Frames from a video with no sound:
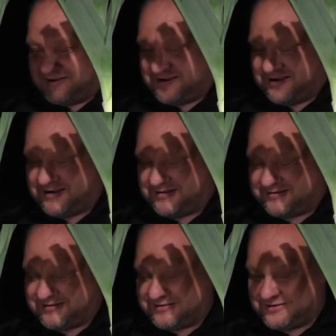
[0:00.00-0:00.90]

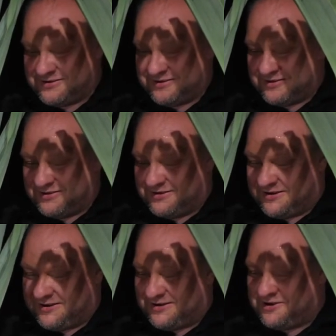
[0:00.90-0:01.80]
Ah,
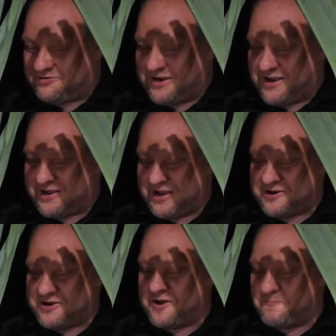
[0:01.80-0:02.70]
uh, I
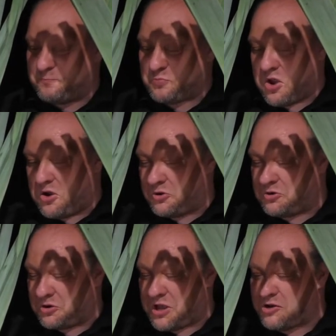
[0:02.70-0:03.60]
can
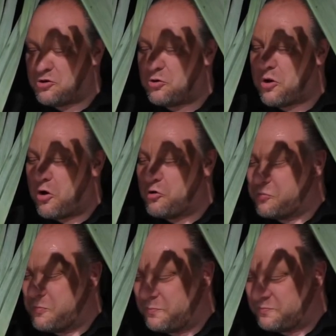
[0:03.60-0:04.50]
um, can go
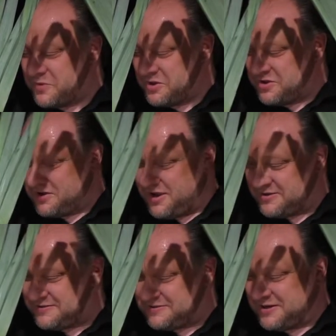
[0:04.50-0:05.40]
home.
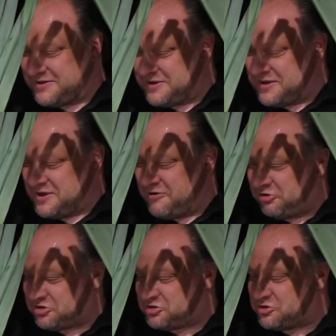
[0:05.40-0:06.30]
Yes.
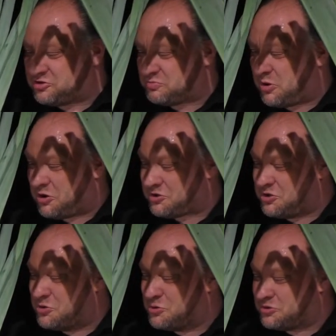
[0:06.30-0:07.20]
What's the sport
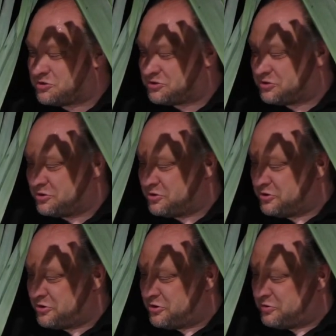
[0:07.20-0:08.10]
news?
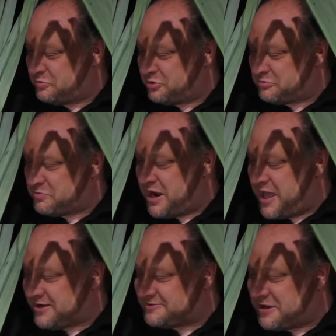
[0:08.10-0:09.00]
Put my
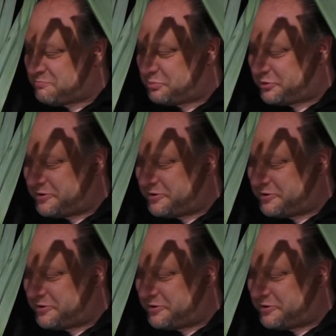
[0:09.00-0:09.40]
legs up.